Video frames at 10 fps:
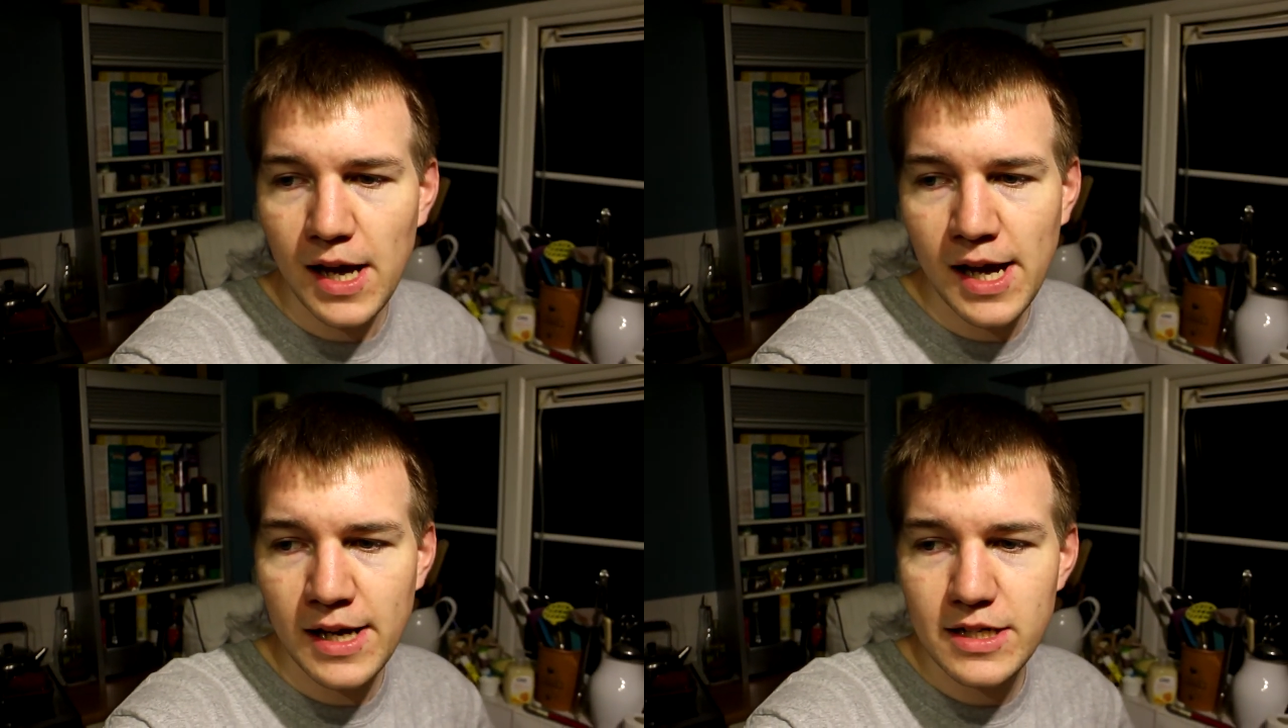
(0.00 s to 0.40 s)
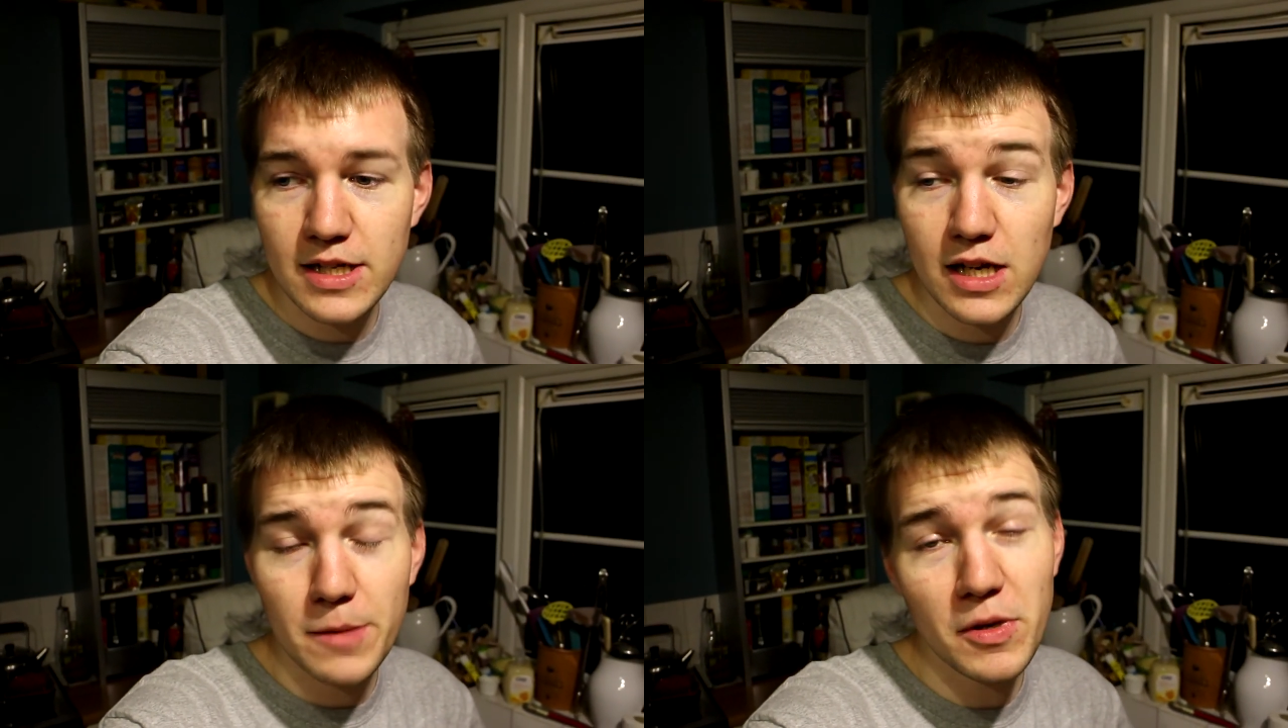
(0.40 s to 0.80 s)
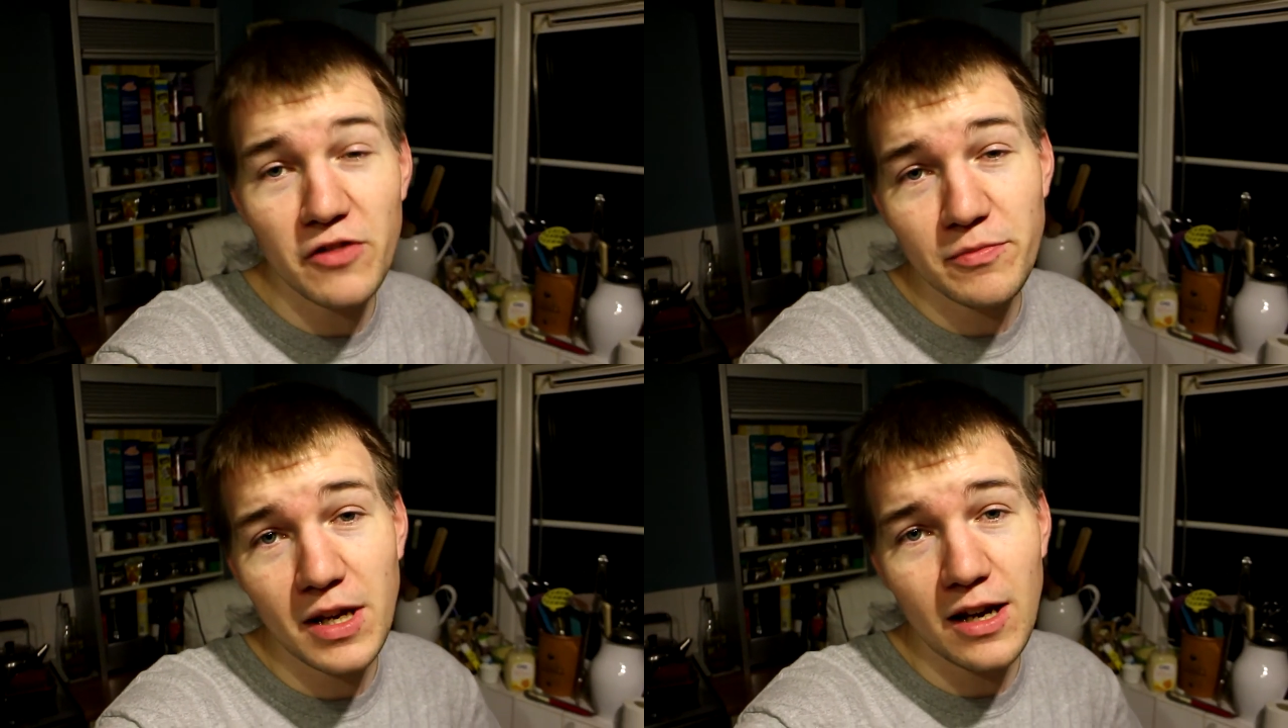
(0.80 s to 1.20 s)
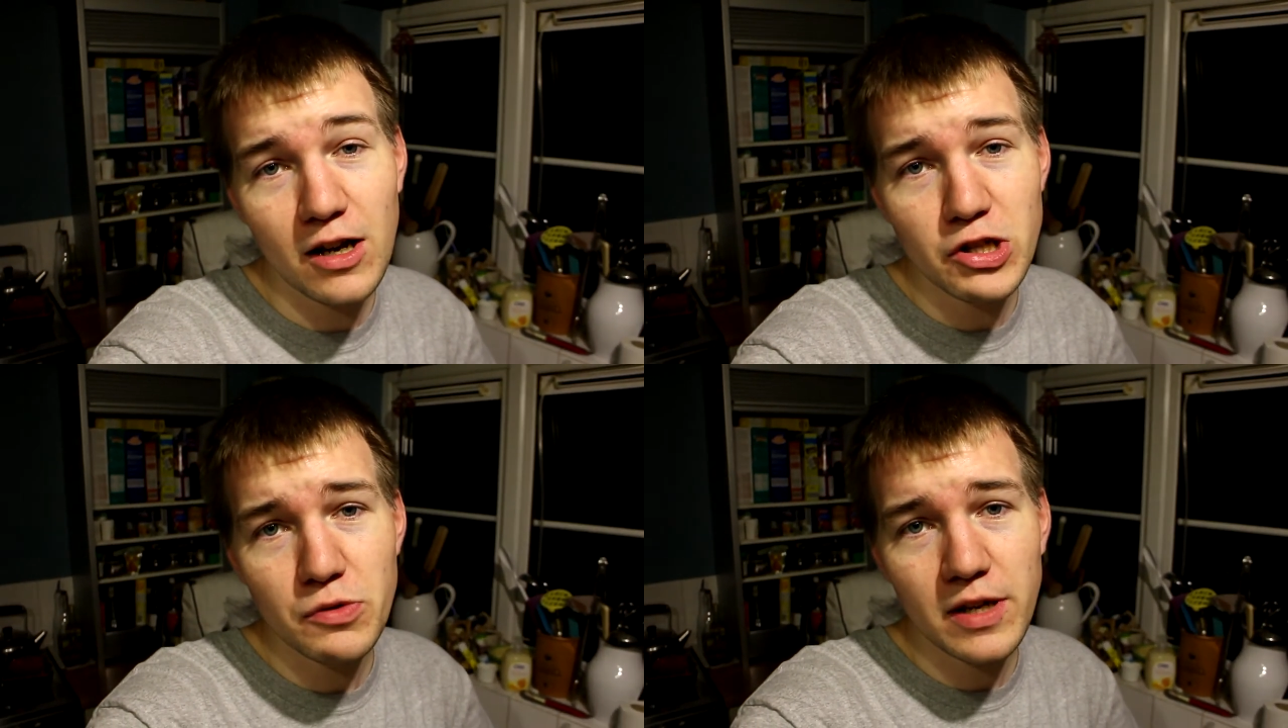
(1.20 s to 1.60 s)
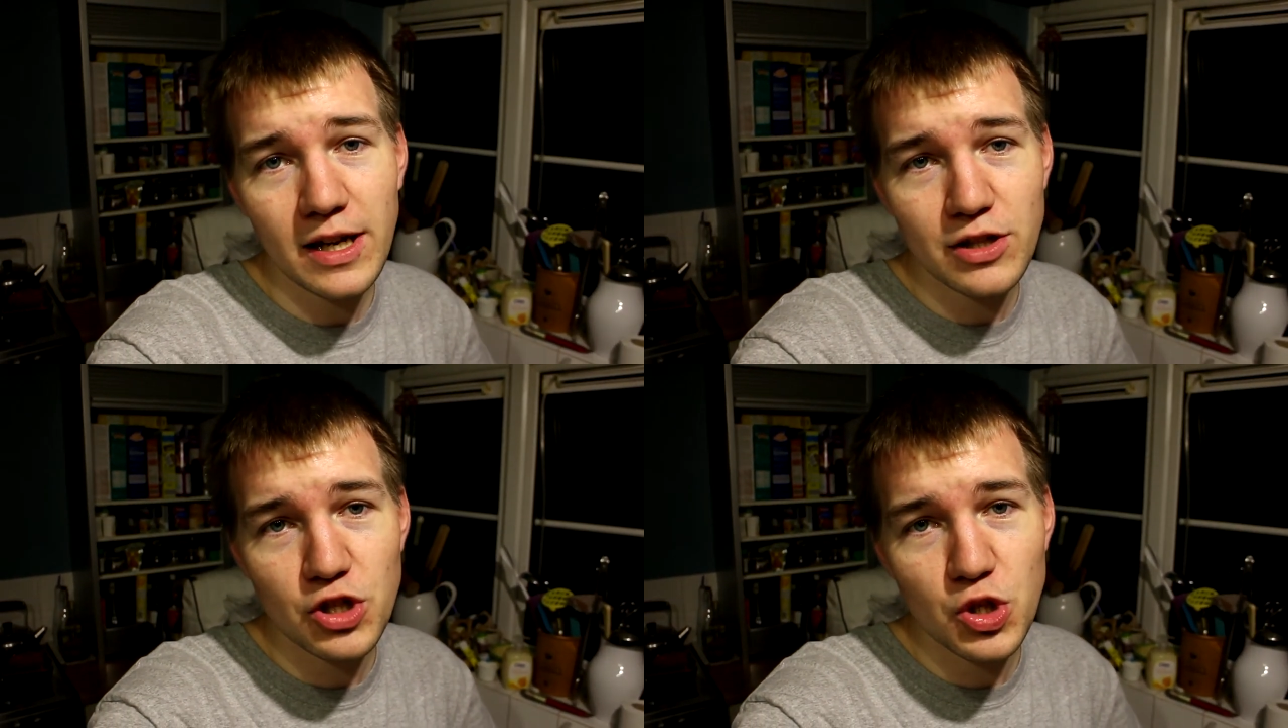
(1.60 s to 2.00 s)
and apart from that, I shall
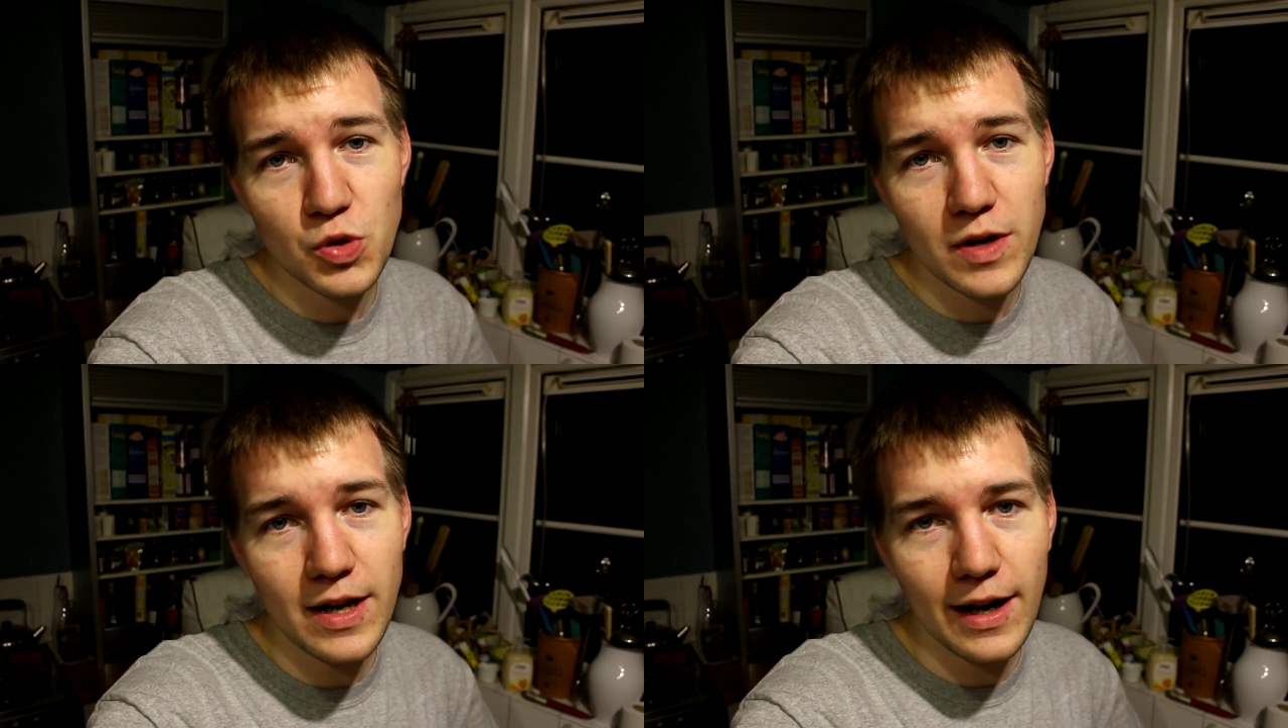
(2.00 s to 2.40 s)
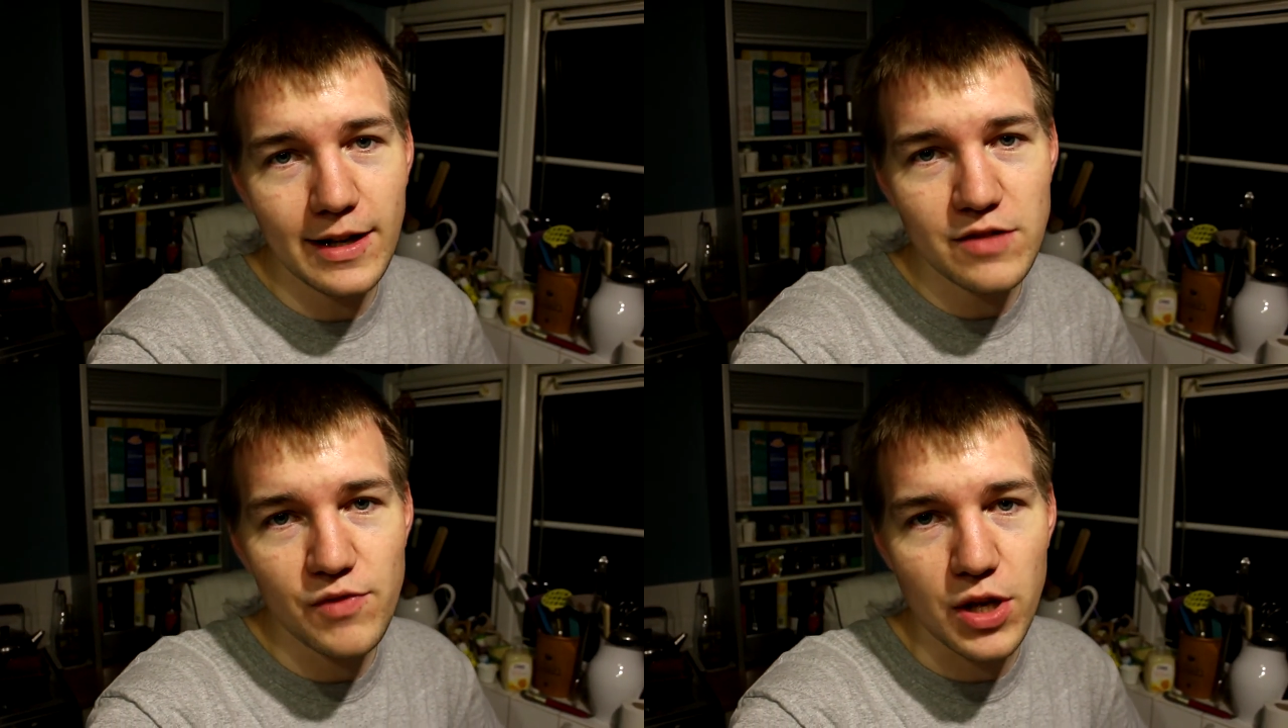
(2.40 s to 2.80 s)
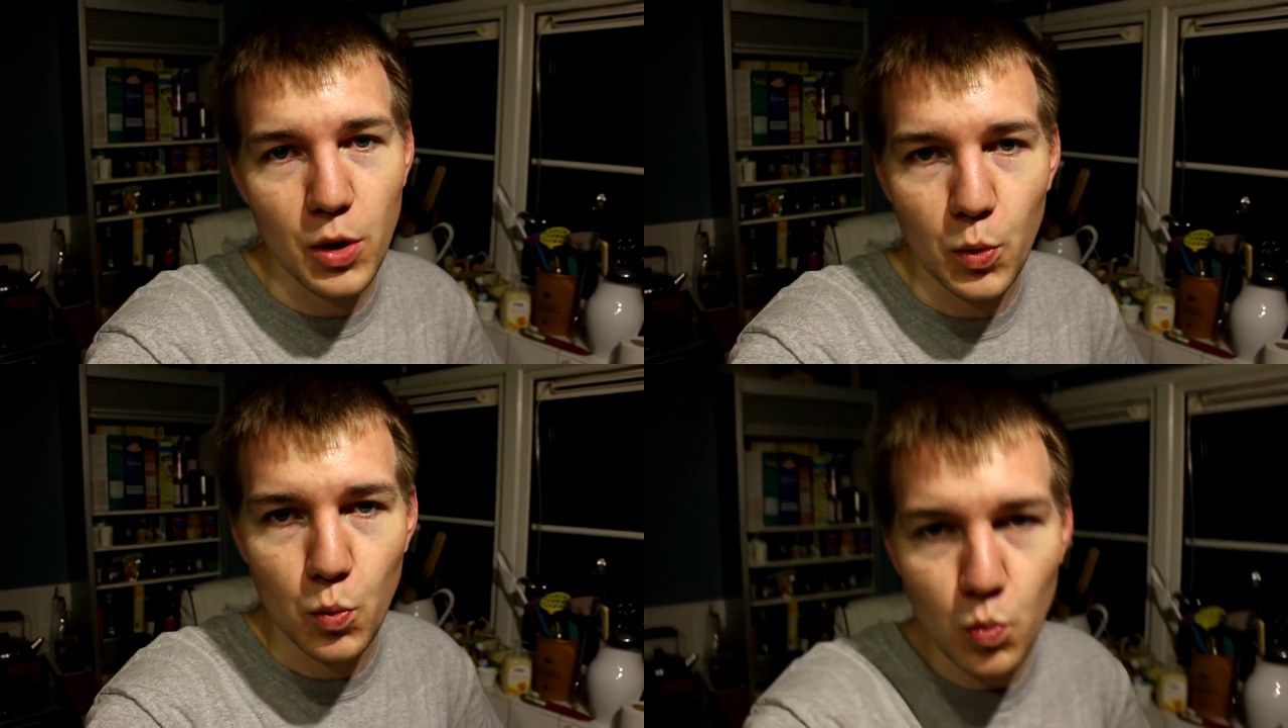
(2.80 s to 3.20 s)
catch you in a later video.